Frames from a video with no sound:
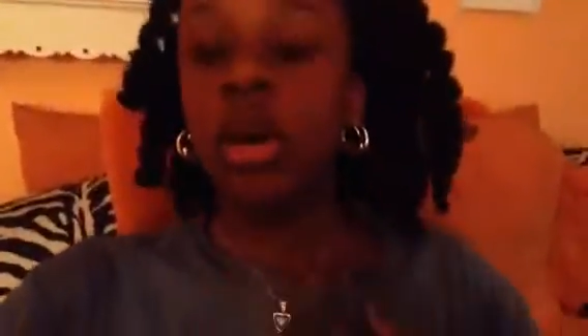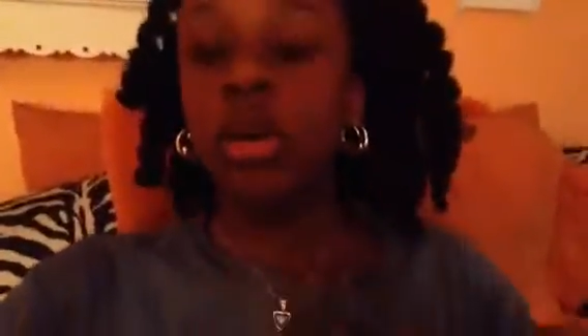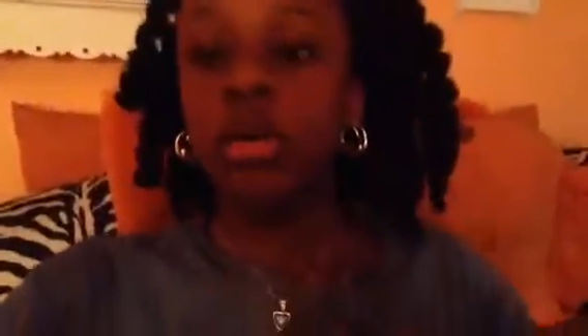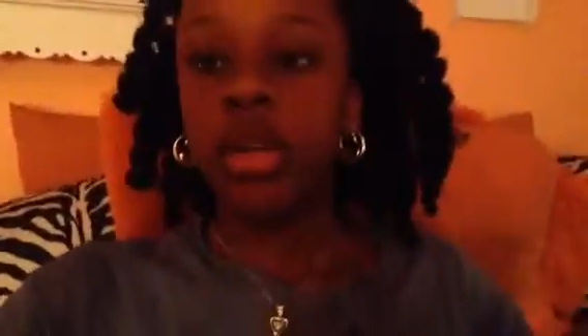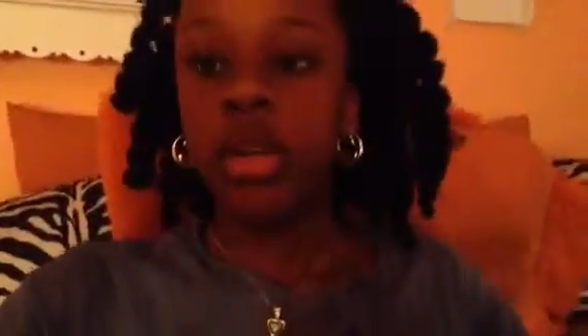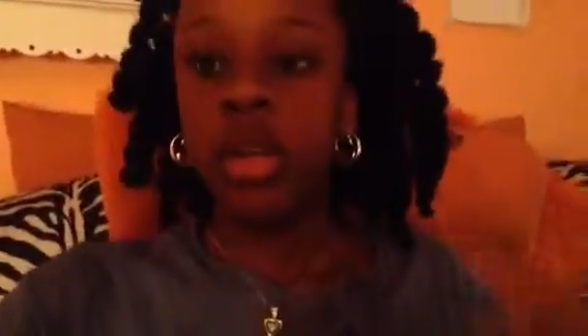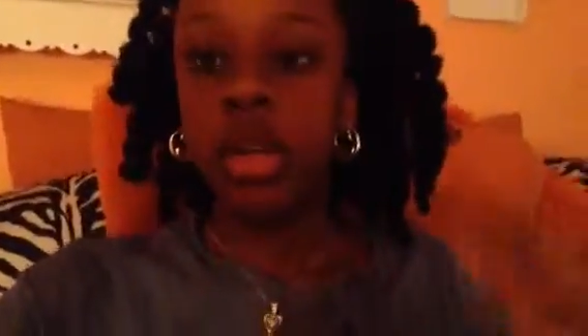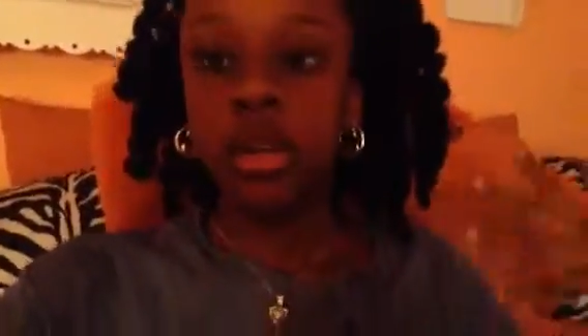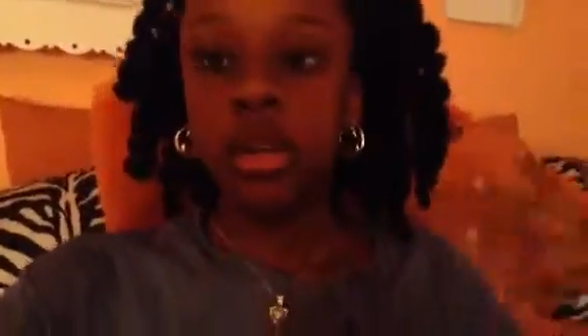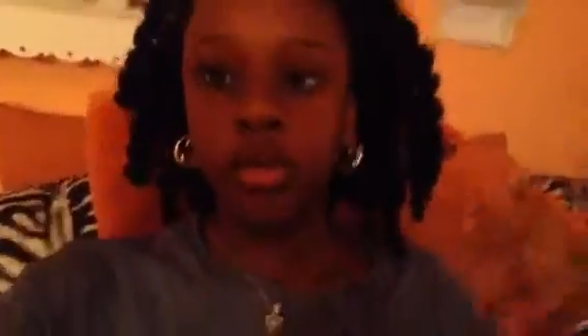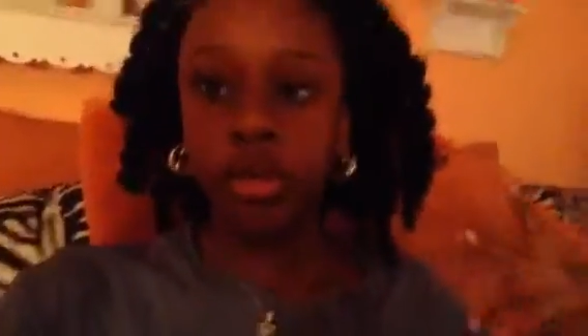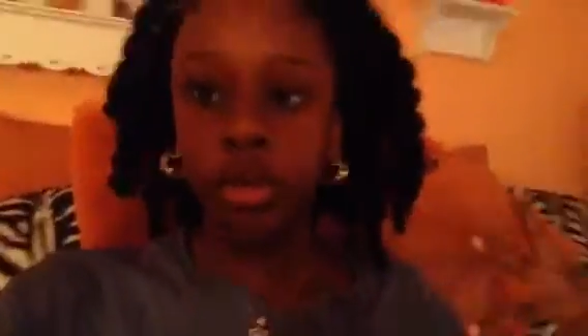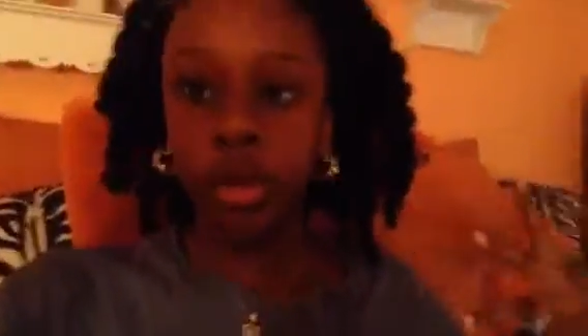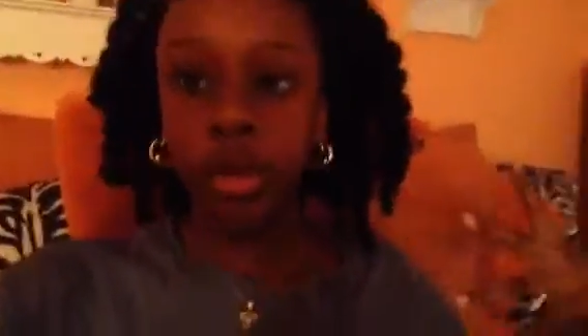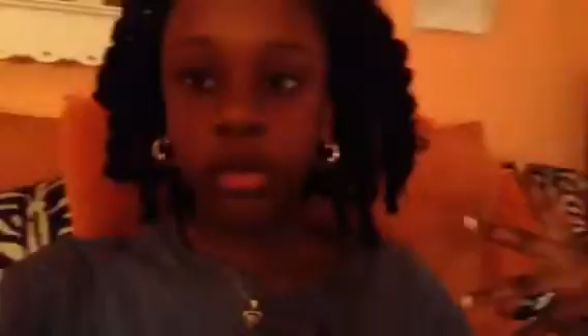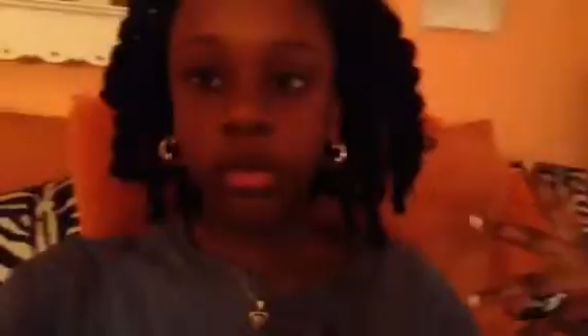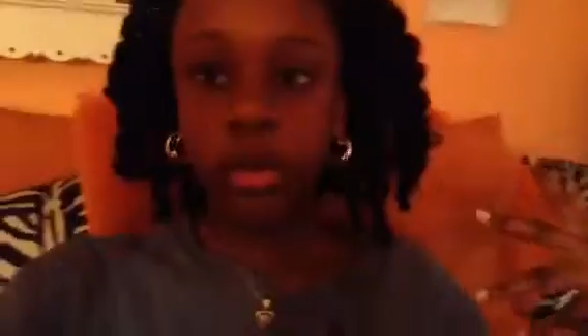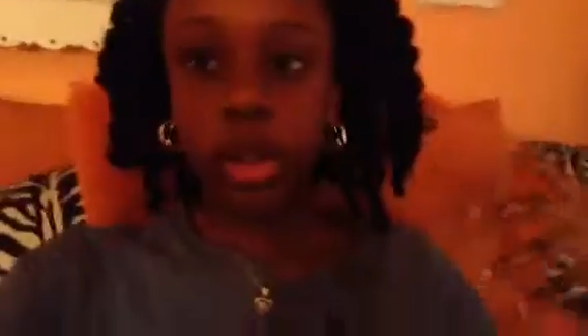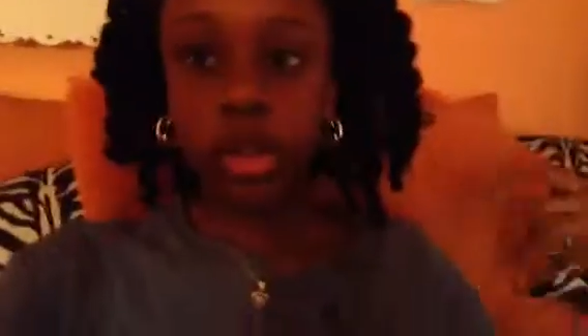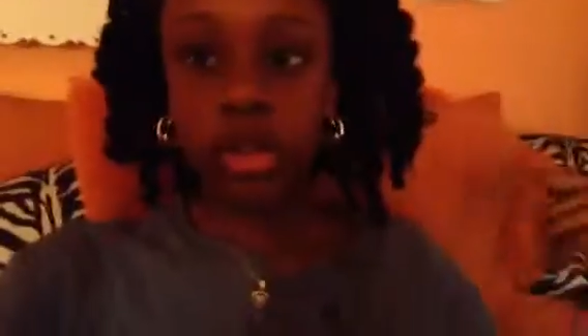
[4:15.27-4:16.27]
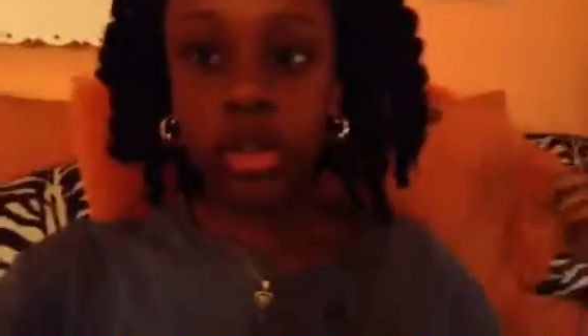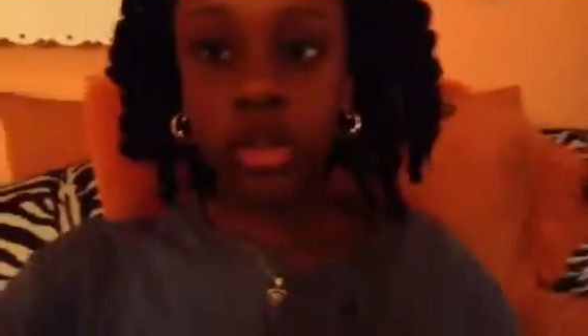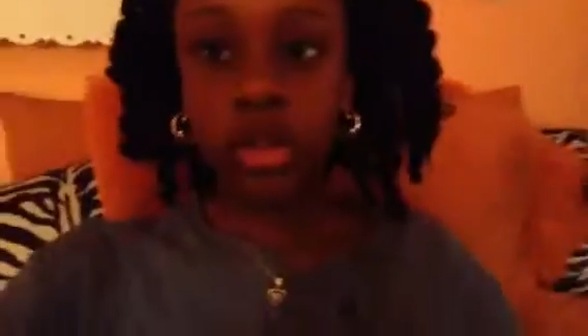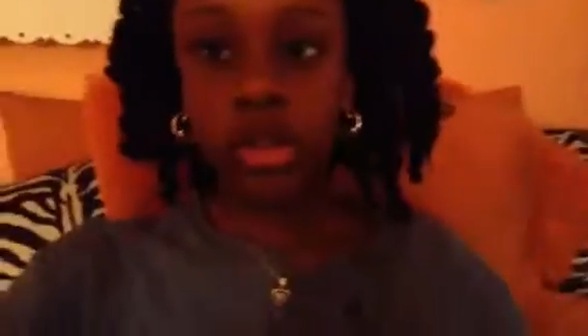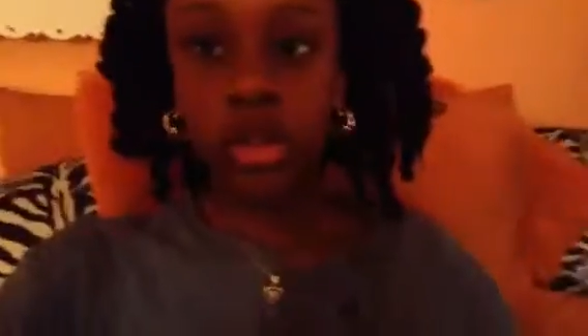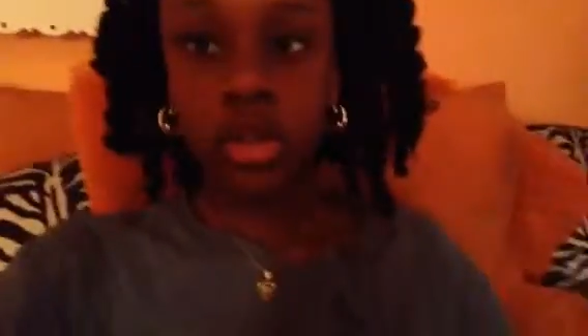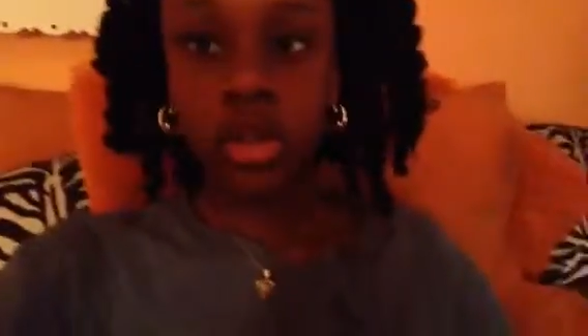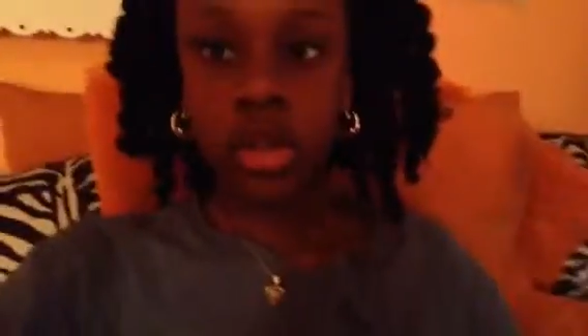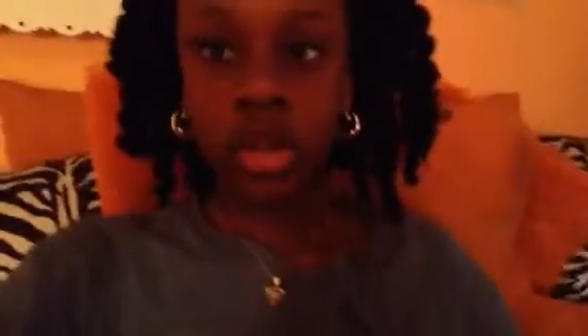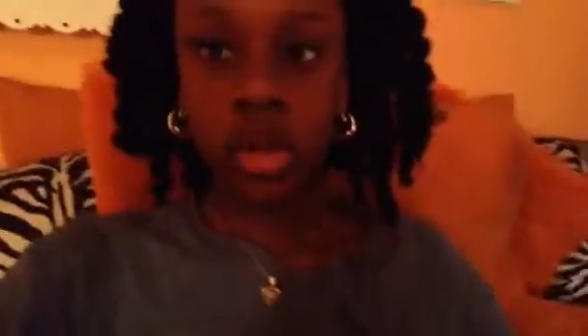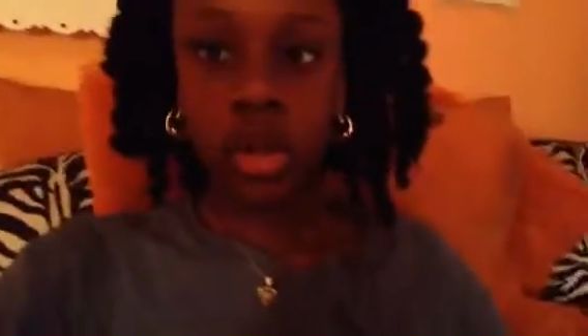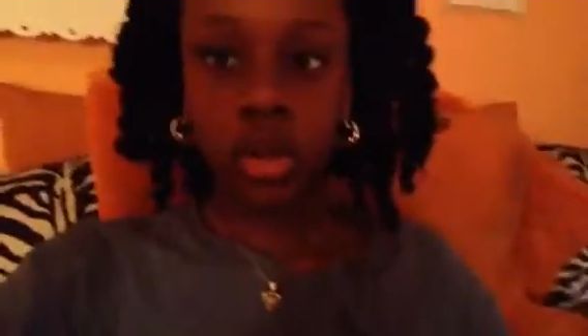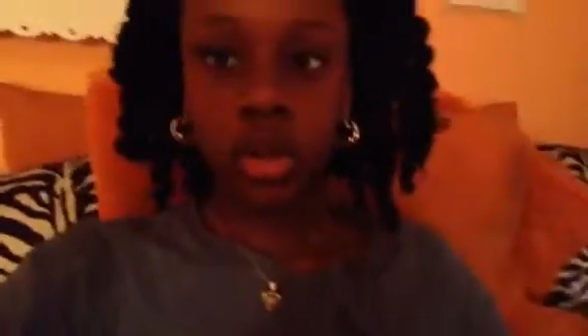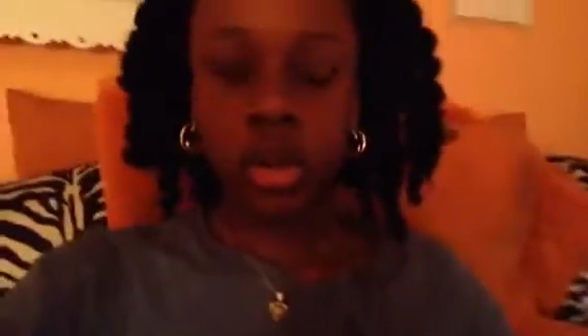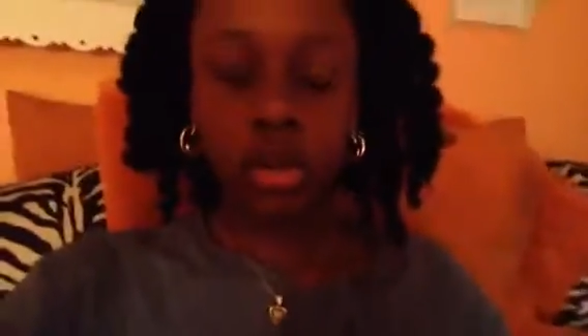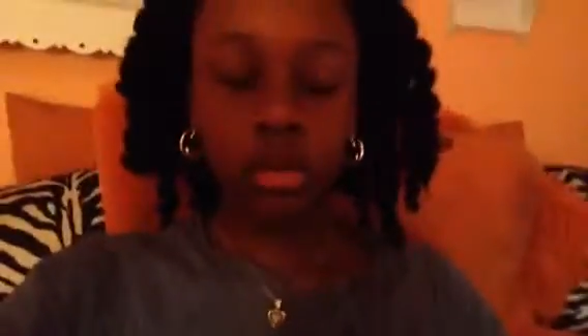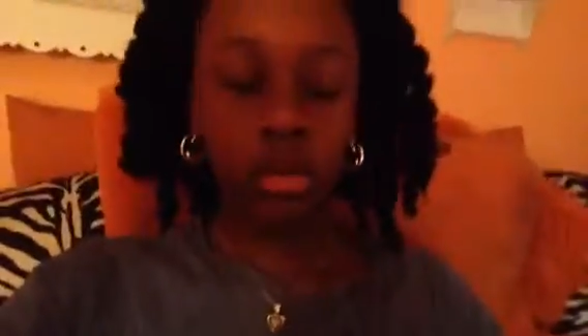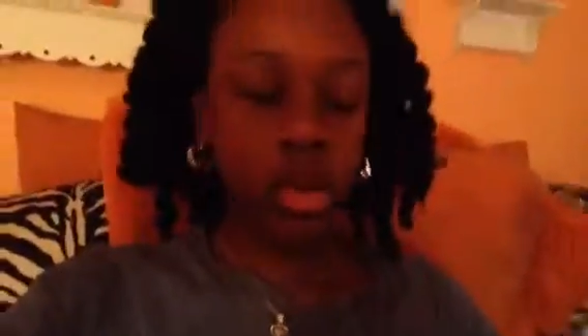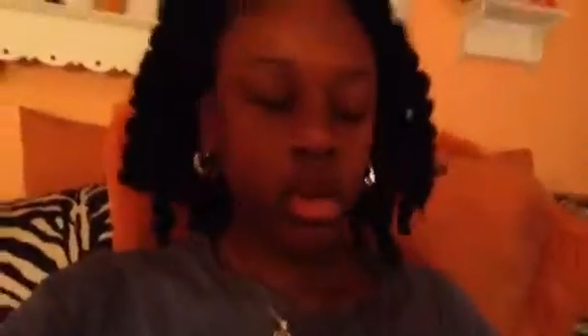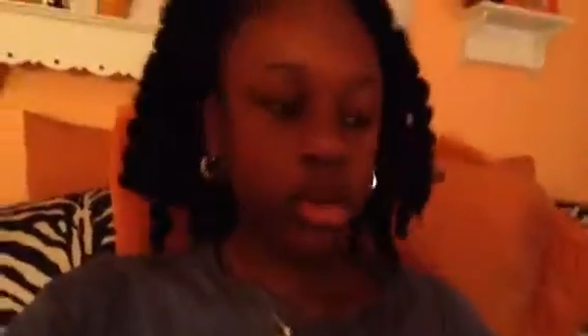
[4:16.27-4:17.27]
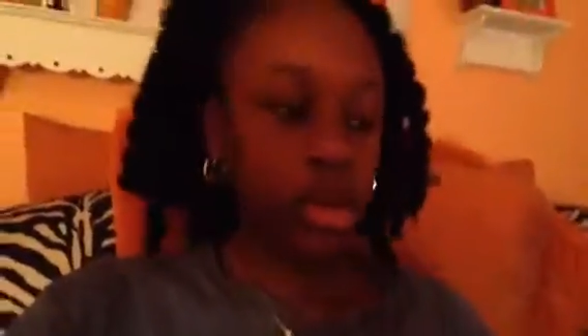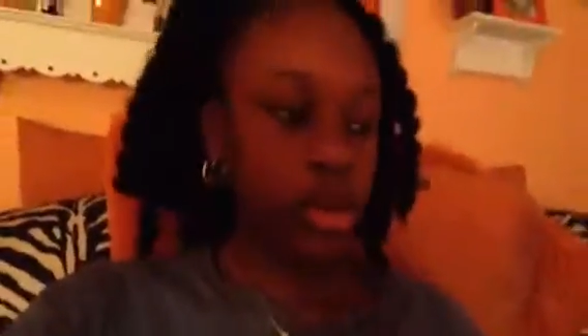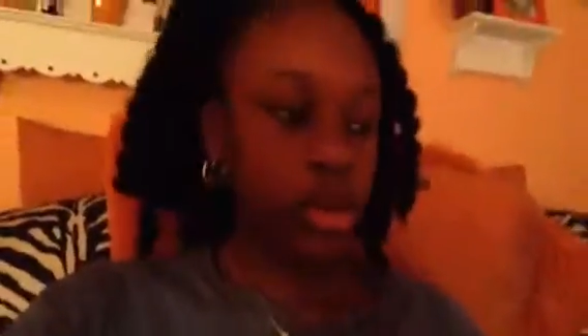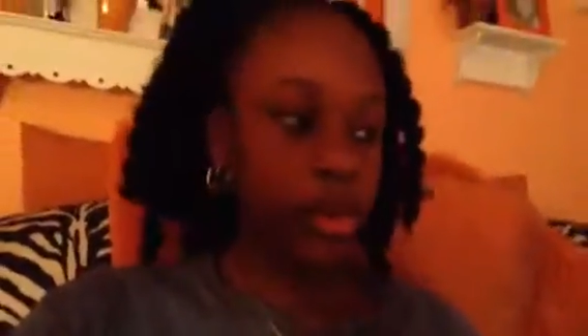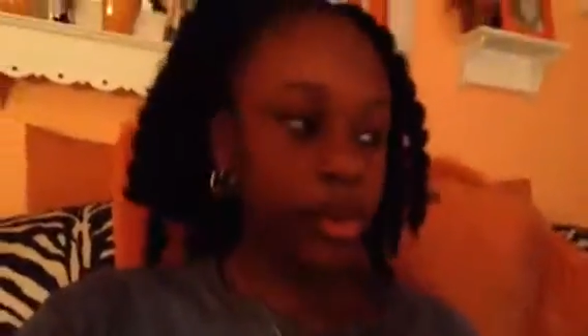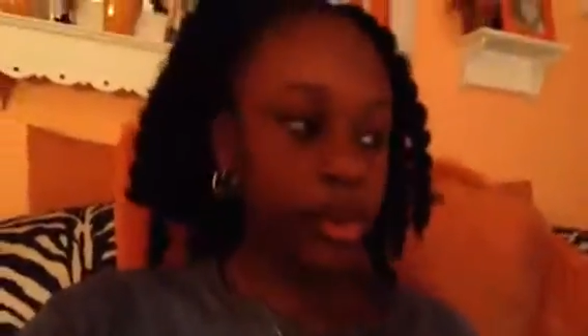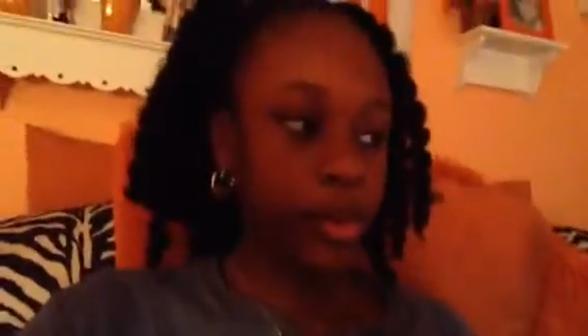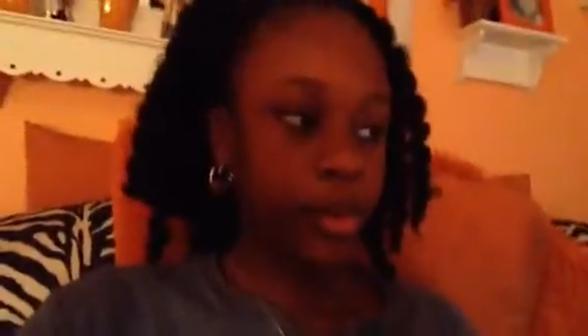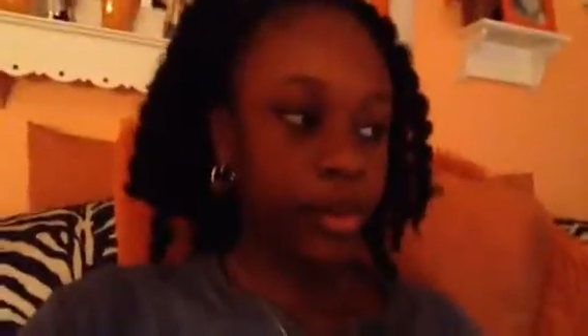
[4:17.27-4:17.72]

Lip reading: we're done opening presents, and then I'll get ready